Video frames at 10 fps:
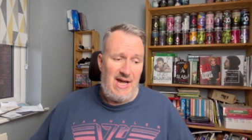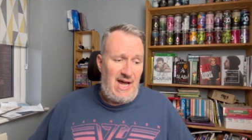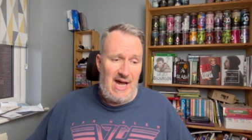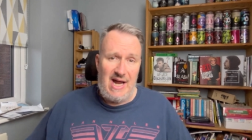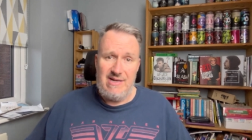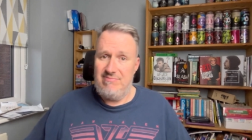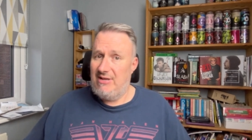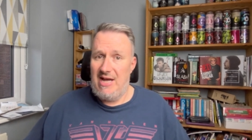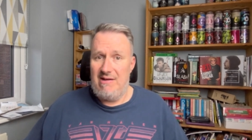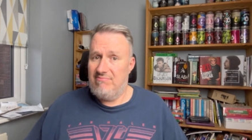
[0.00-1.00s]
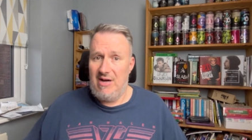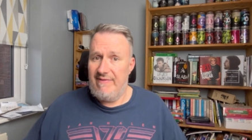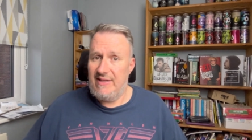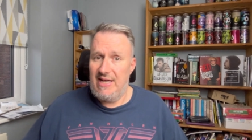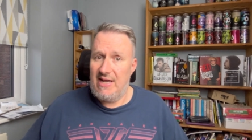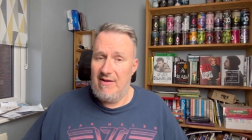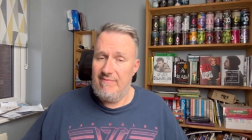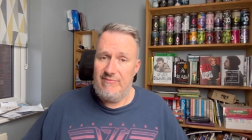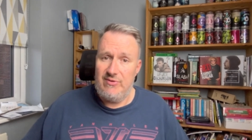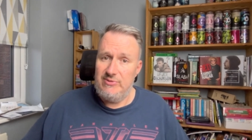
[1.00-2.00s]
And yeah, I think they're
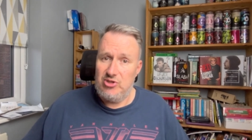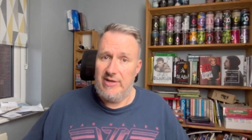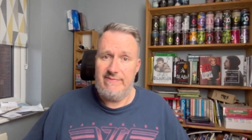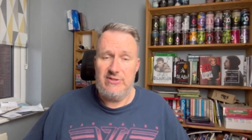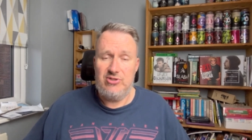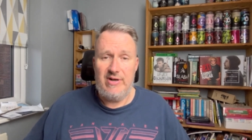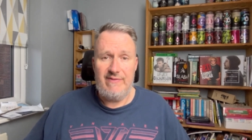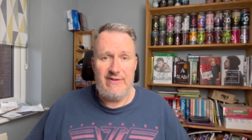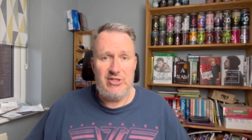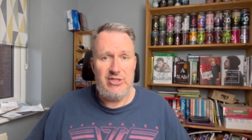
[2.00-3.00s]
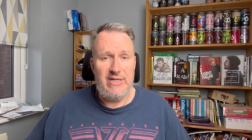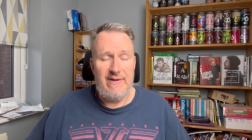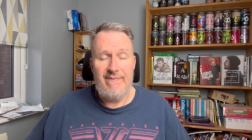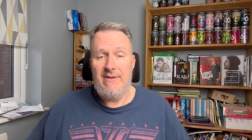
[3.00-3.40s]
going from strength to strength this year.